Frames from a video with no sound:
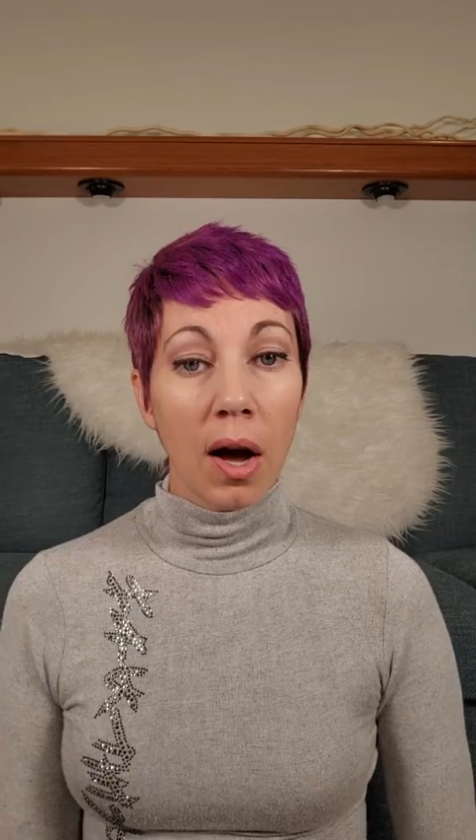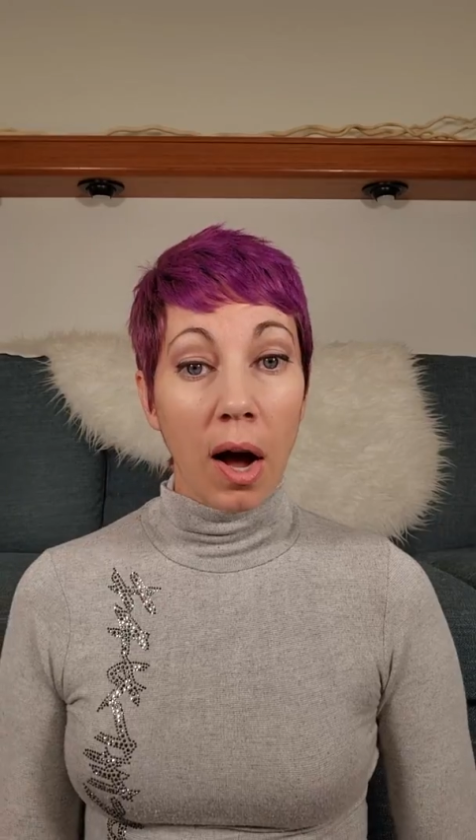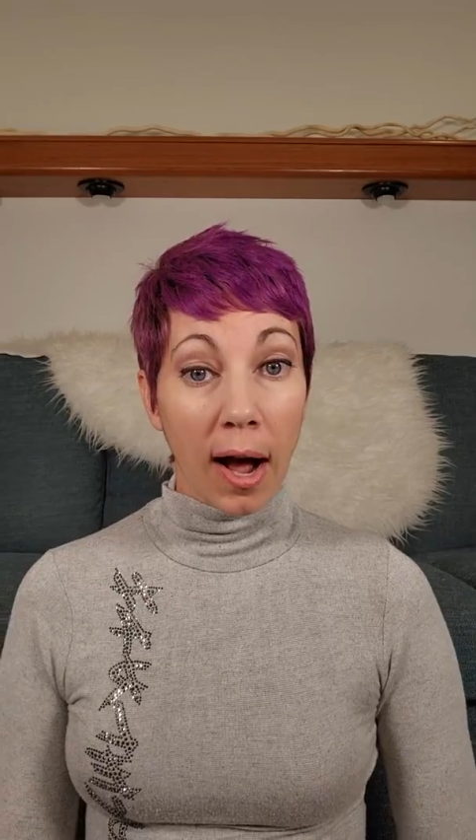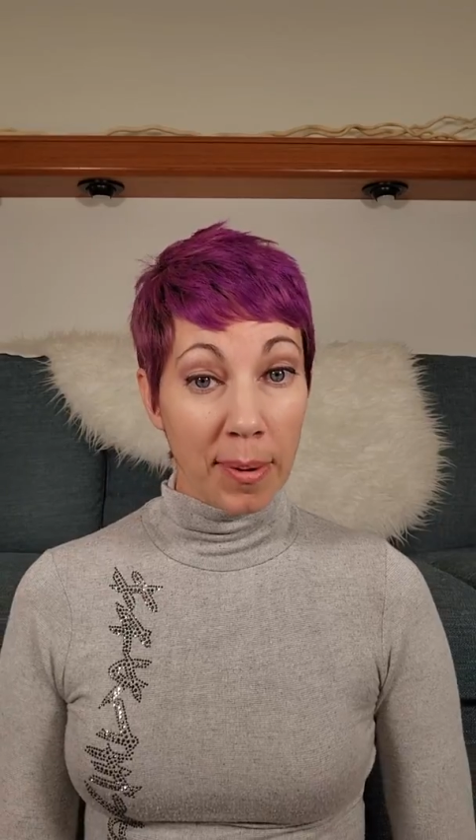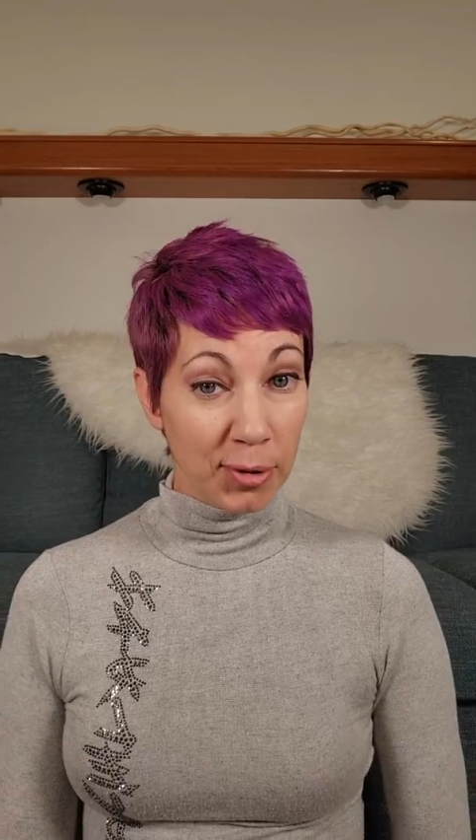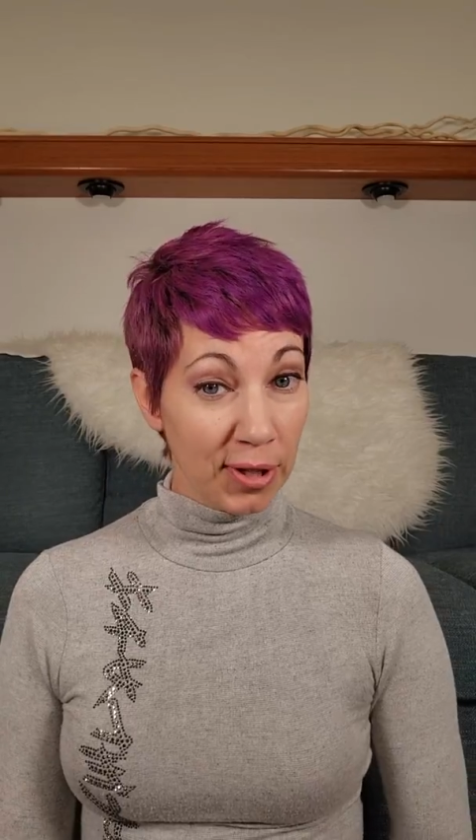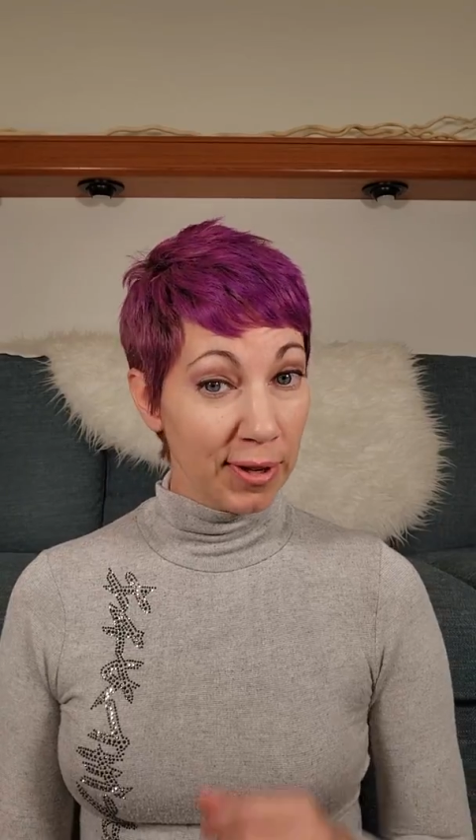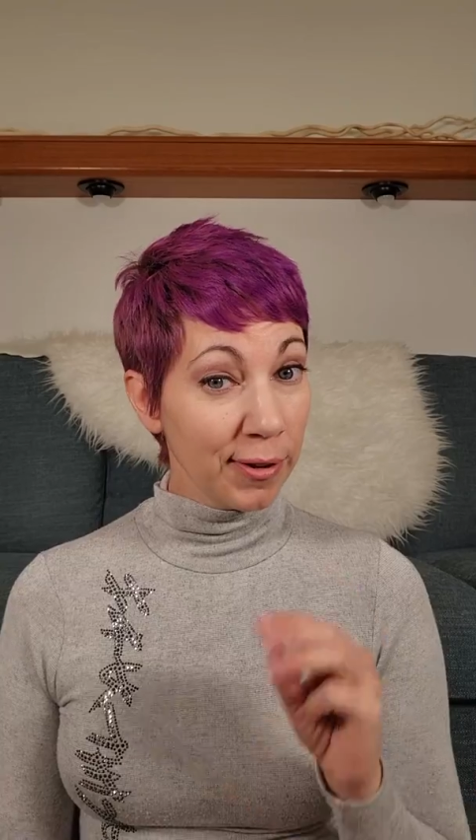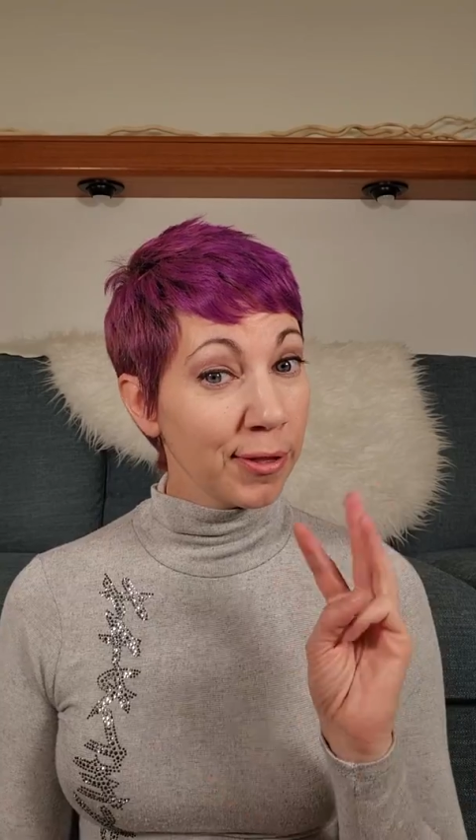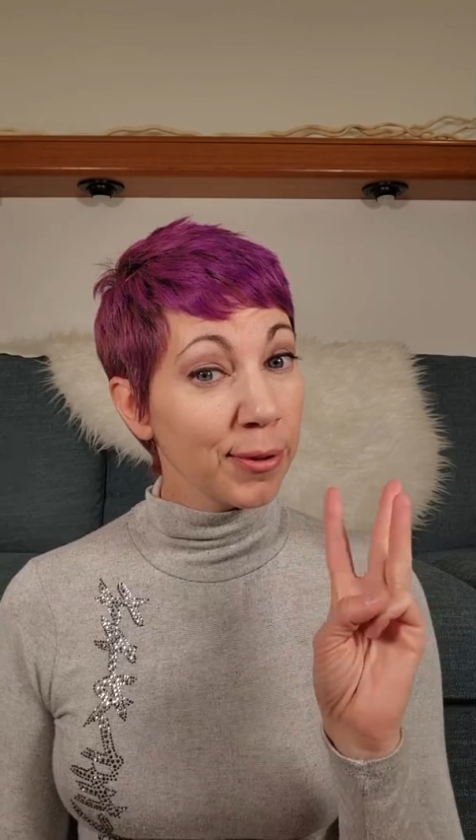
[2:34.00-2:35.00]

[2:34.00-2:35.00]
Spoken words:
Option